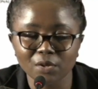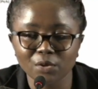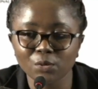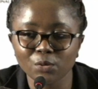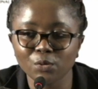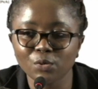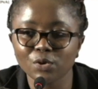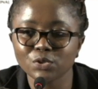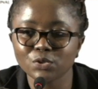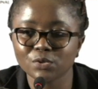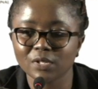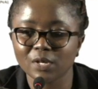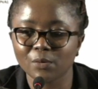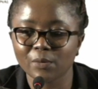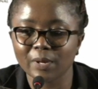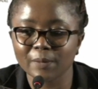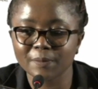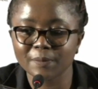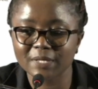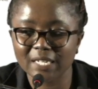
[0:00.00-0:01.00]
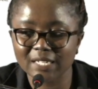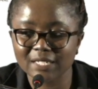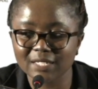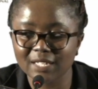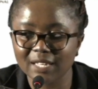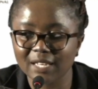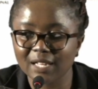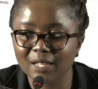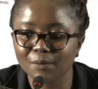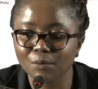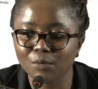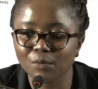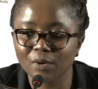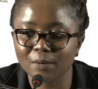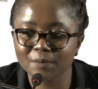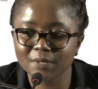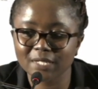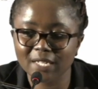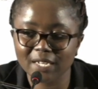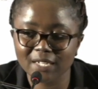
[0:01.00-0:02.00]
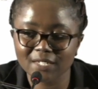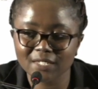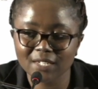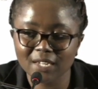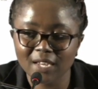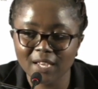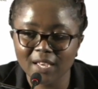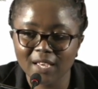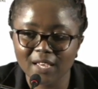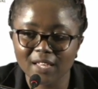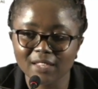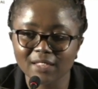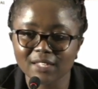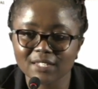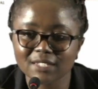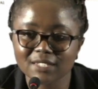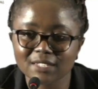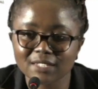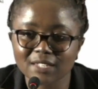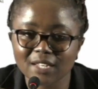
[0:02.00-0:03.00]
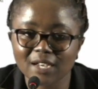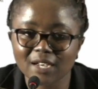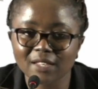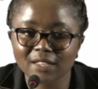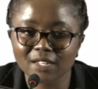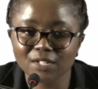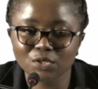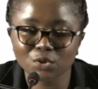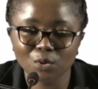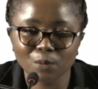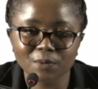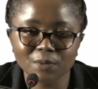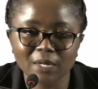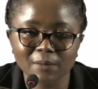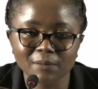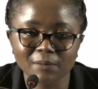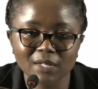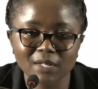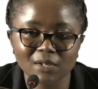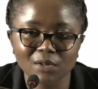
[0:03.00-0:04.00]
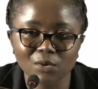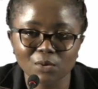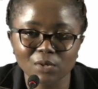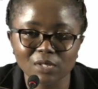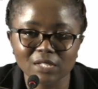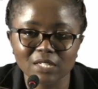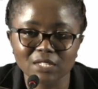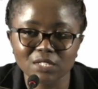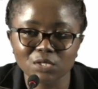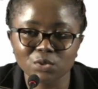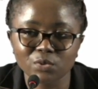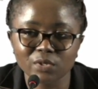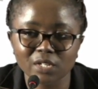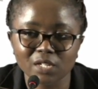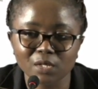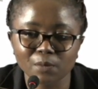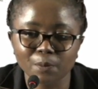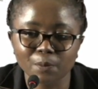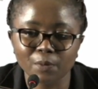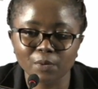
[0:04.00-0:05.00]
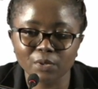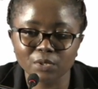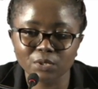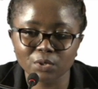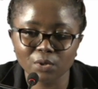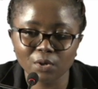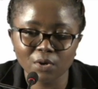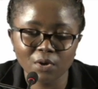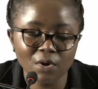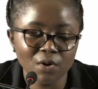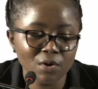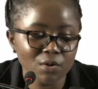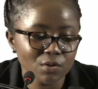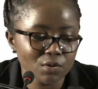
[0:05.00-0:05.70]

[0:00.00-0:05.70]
You go to the website, the Helb website, and there's at the top something called the Student Portal.